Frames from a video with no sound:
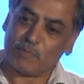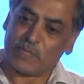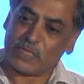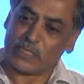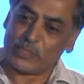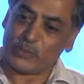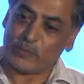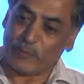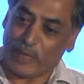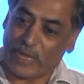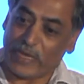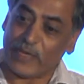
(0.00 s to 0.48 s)

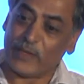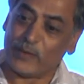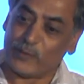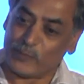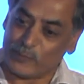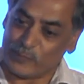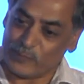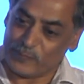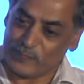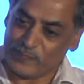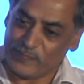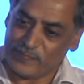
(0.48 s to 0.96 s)
much value
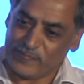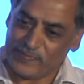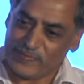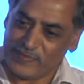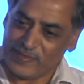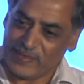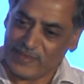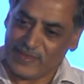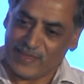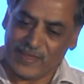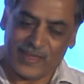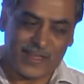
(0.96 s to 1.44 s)

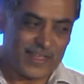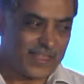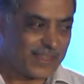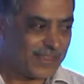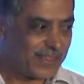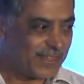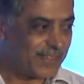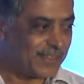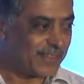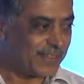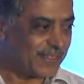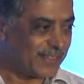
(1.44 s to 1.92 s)

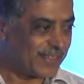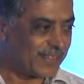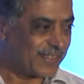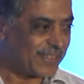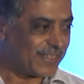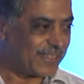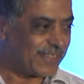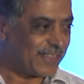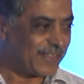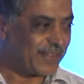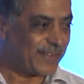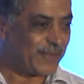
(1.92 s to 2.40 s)

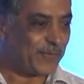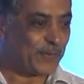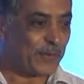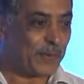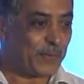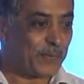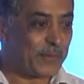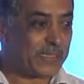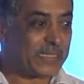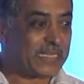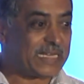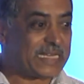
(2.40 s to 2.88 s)

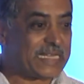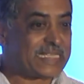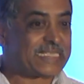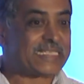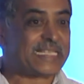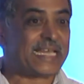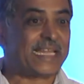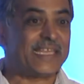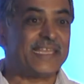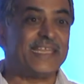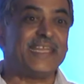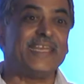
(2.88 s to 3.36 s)
with the
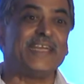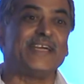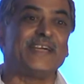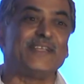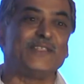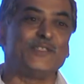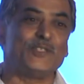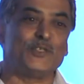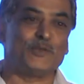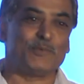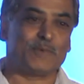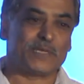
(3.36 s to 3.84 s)
discerning
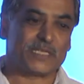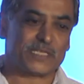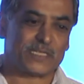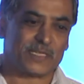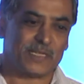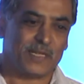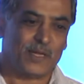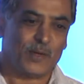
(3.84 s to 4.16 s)
consumers